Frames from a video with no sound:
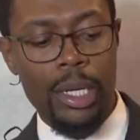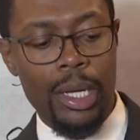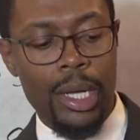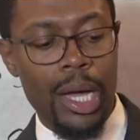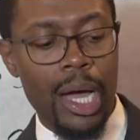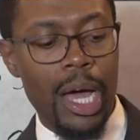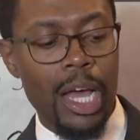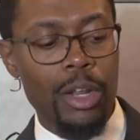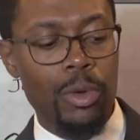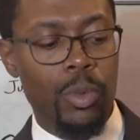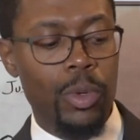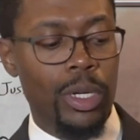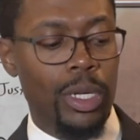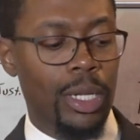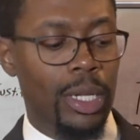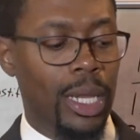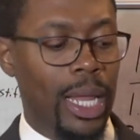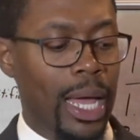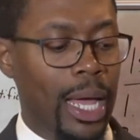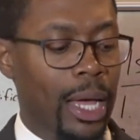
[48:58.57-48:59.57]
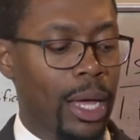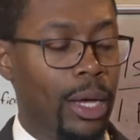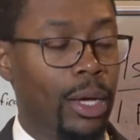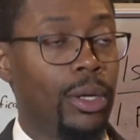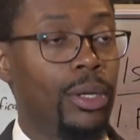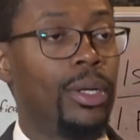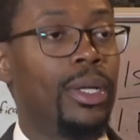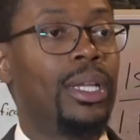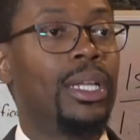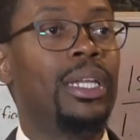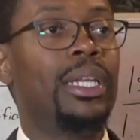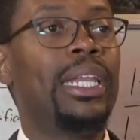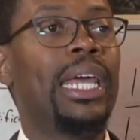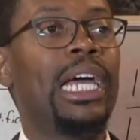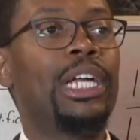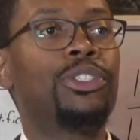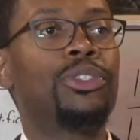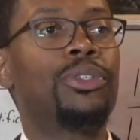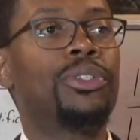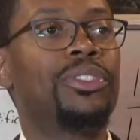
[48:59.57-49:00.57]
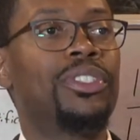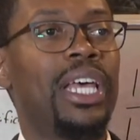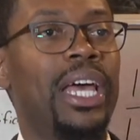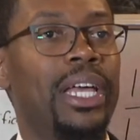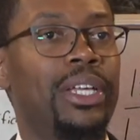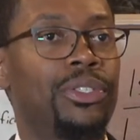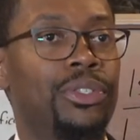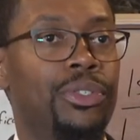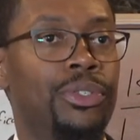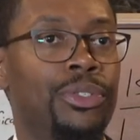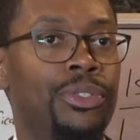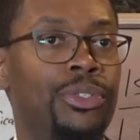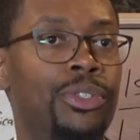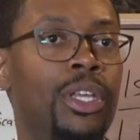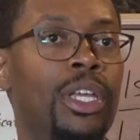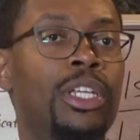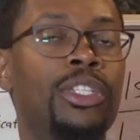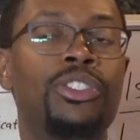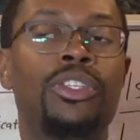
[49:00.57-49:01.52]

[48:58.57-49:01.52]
God will allow natural disasters